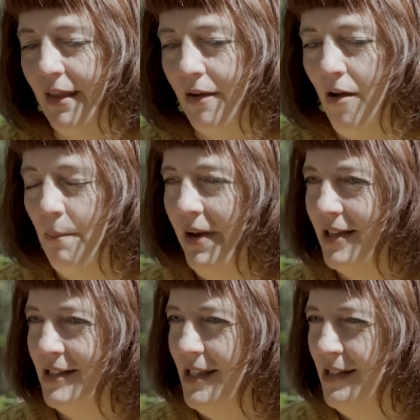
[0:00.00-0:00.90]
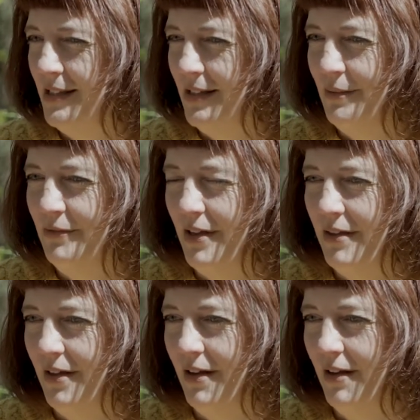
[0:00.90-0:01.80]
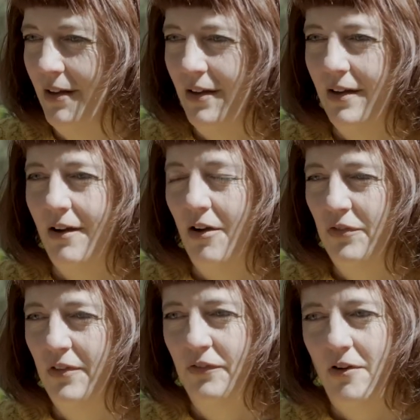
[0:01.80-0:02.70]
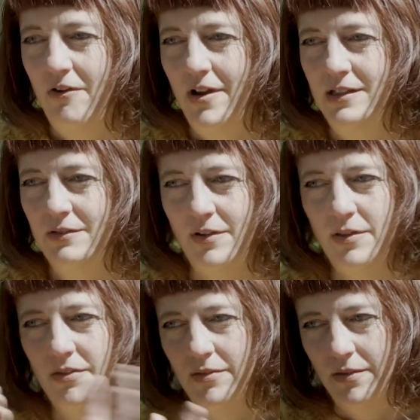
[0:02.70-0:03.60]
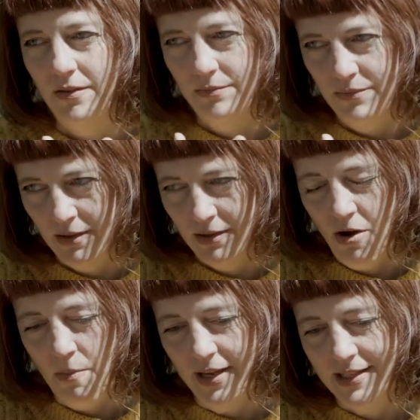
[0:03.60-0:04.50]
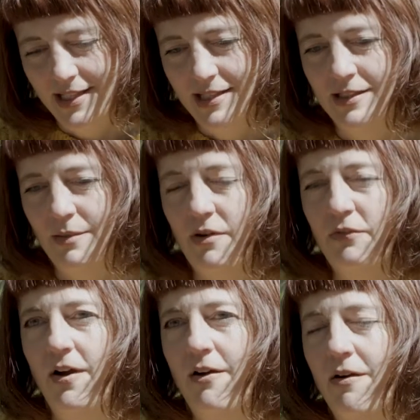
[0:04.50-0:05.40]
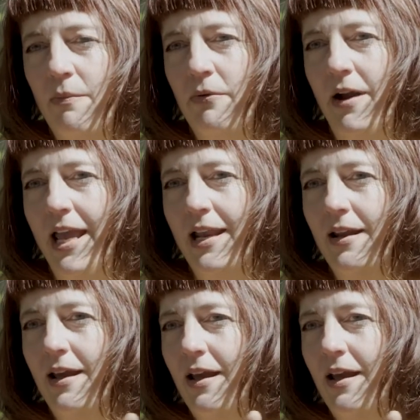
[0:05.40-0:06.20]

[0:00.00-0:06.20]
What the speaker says: complex system of the forest with the complex system of our brain,